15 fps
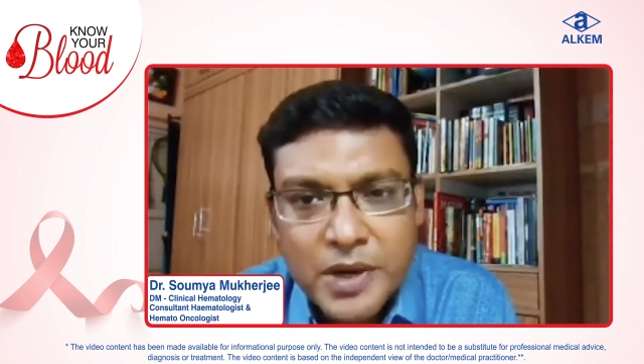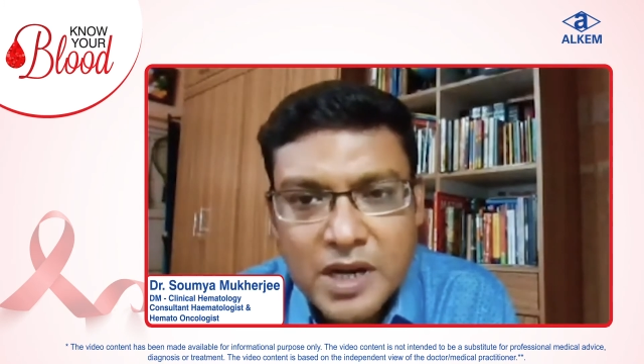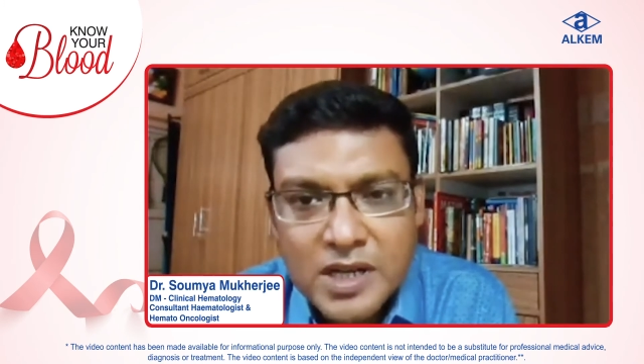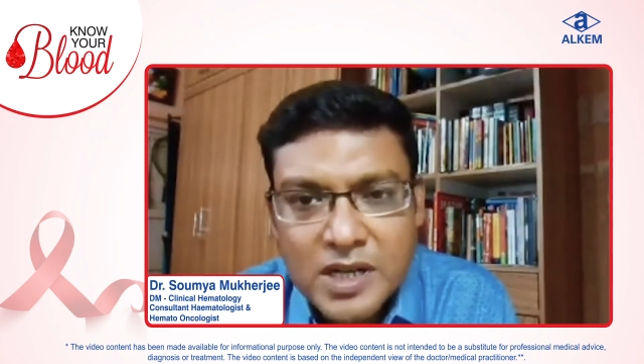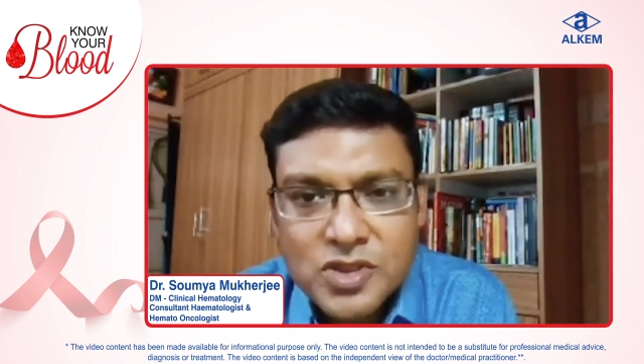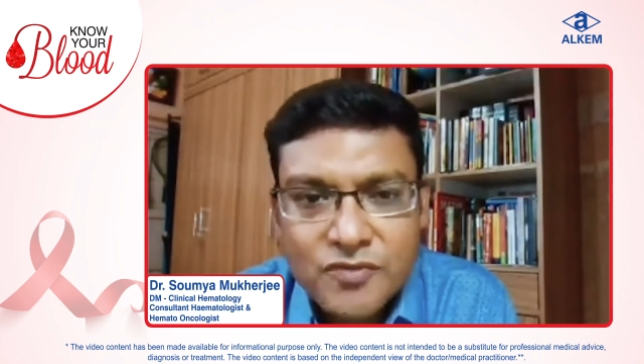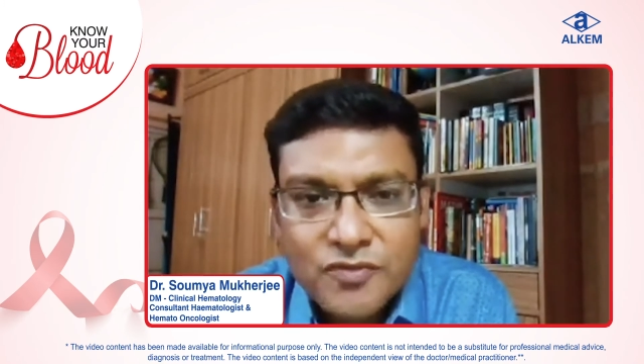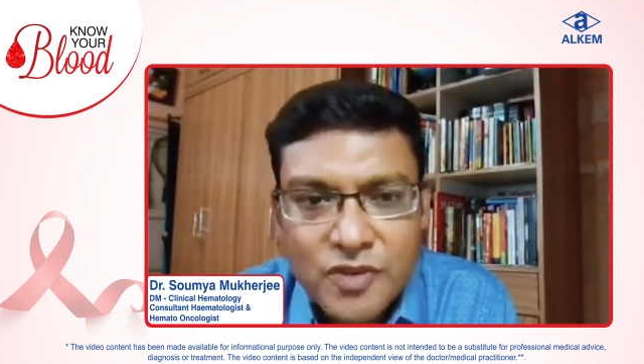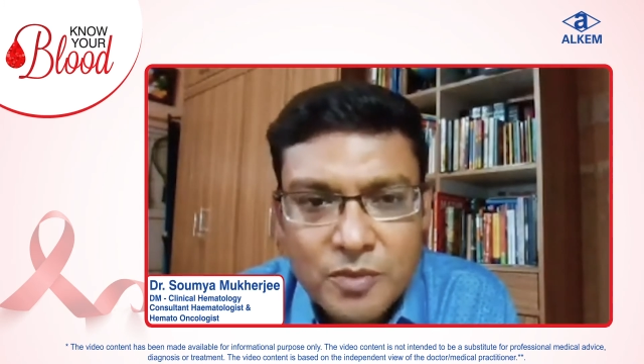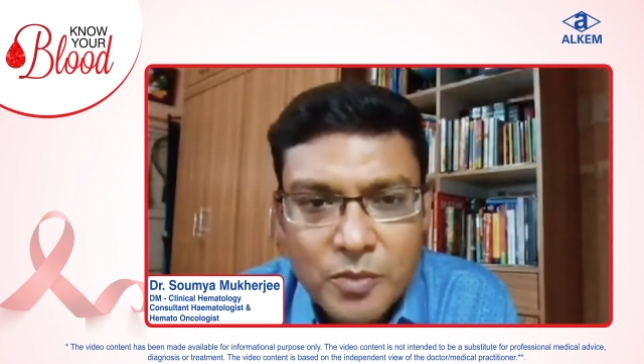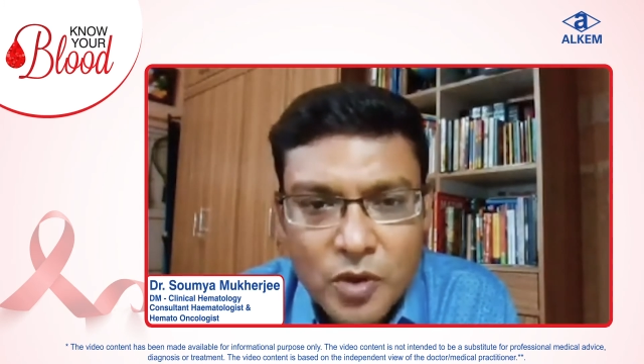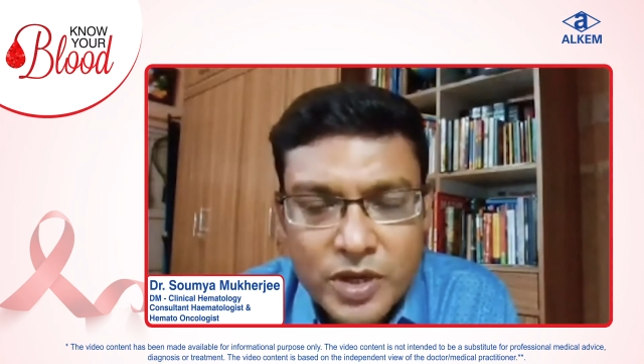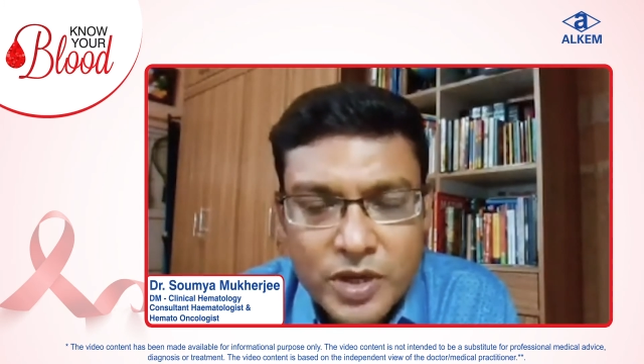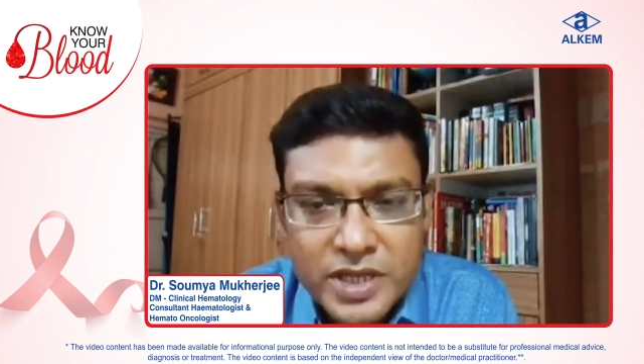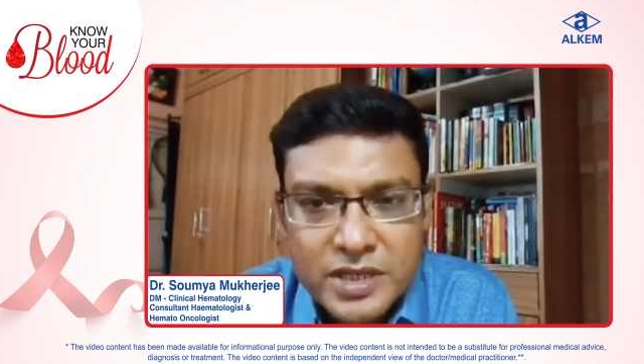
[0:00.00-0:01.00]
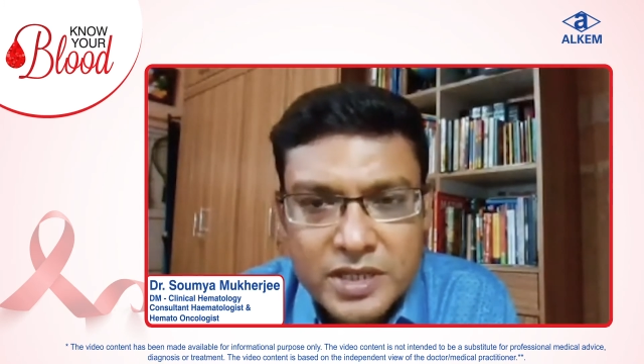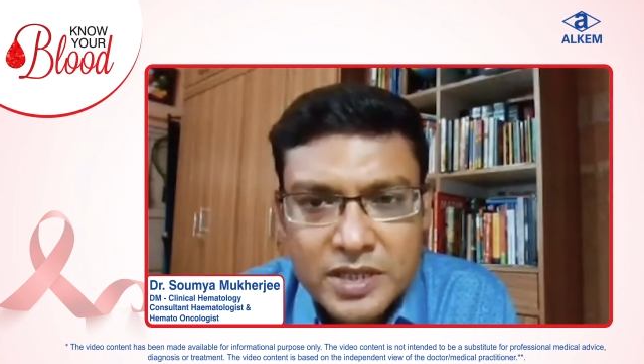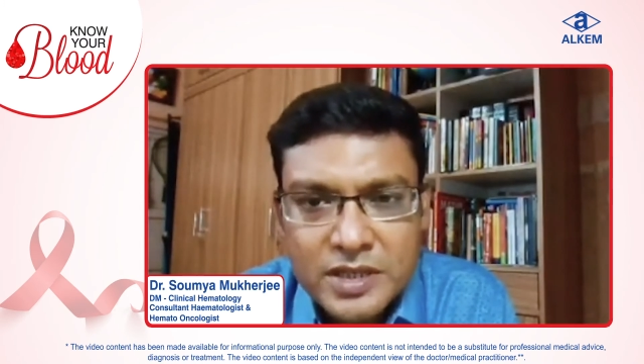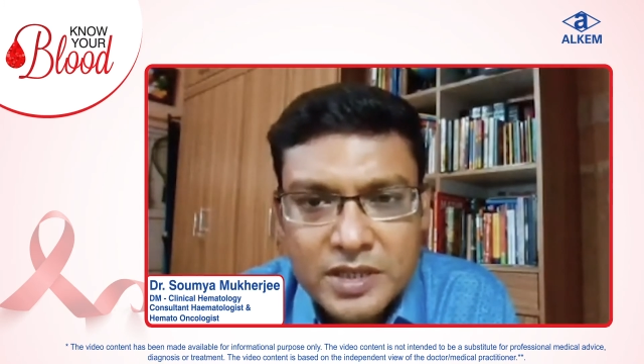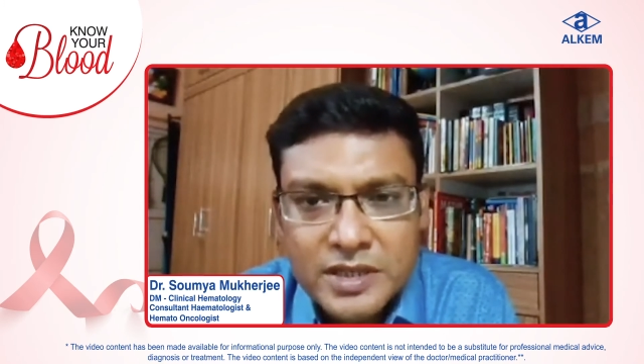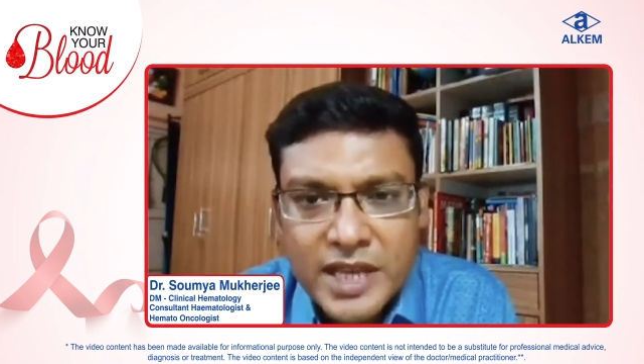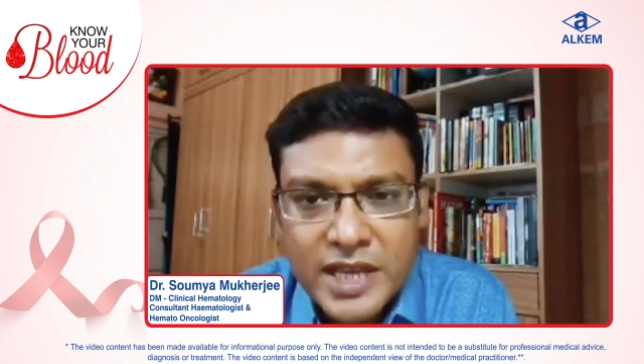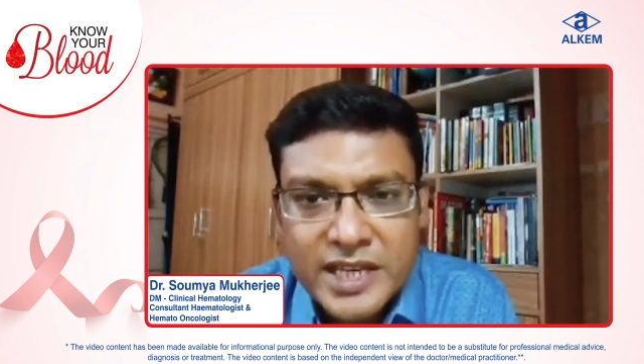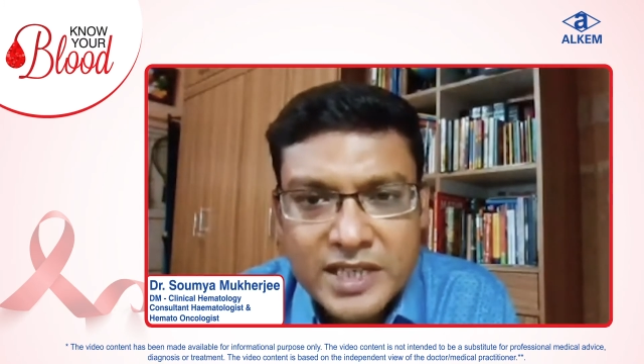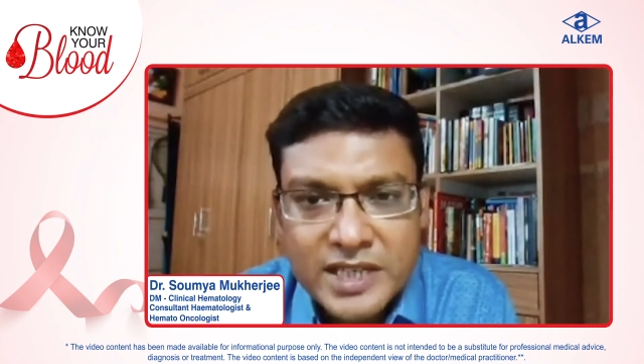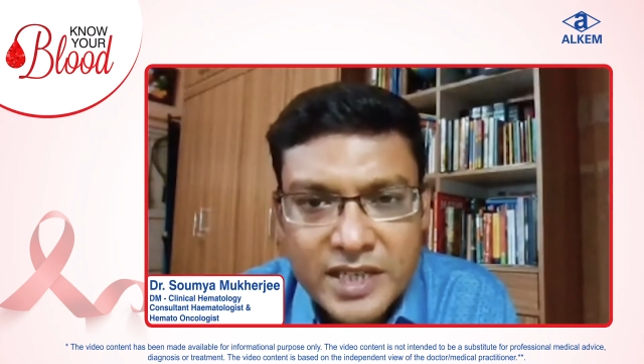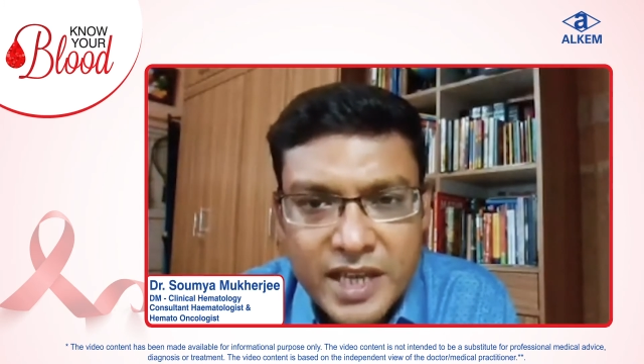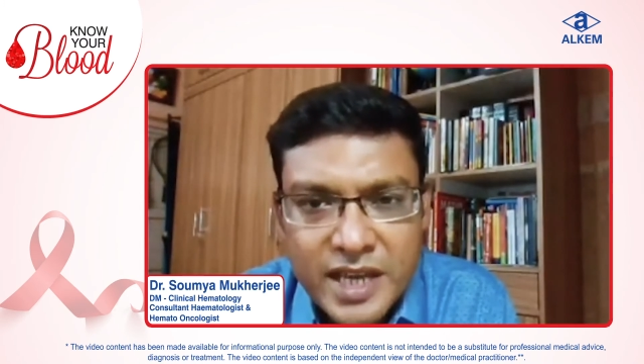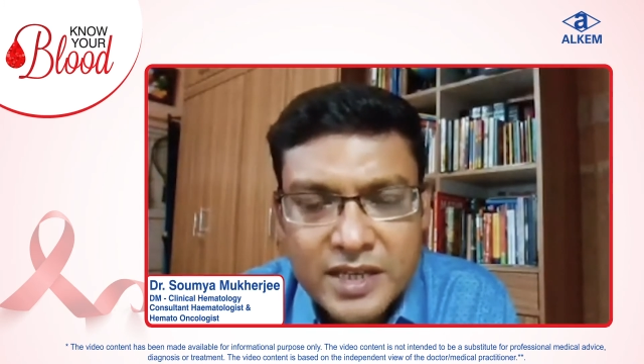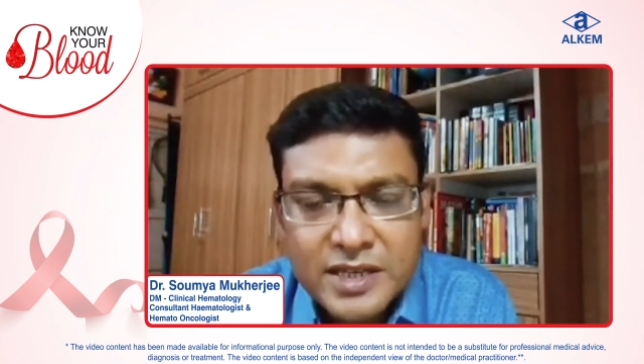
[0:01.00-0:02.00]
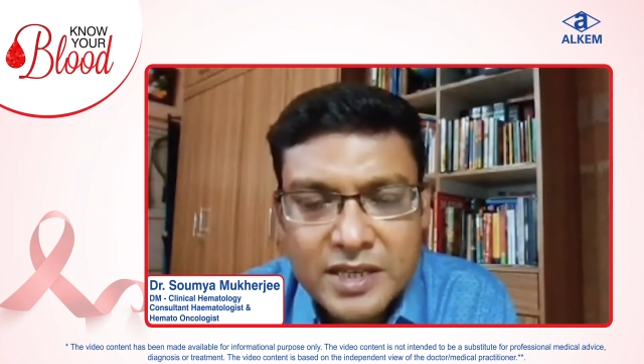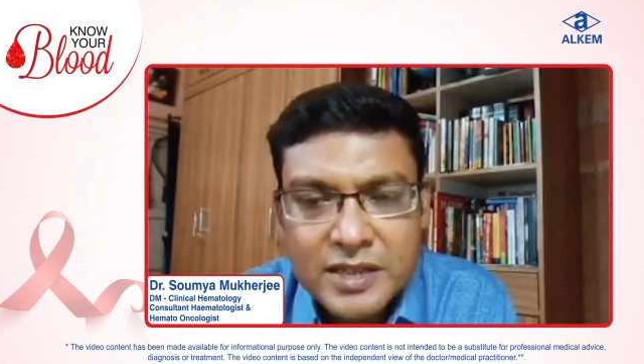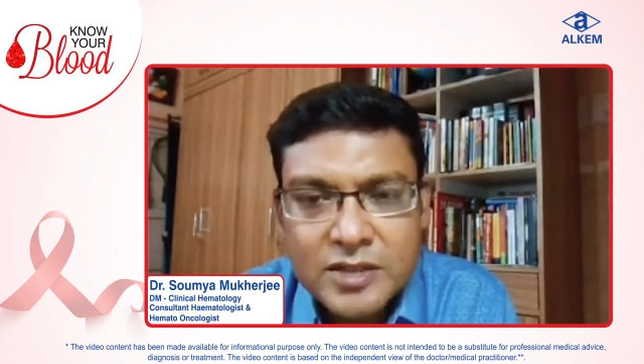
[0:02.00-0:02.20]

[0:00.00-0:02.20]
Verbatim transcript: parts of our body like neck,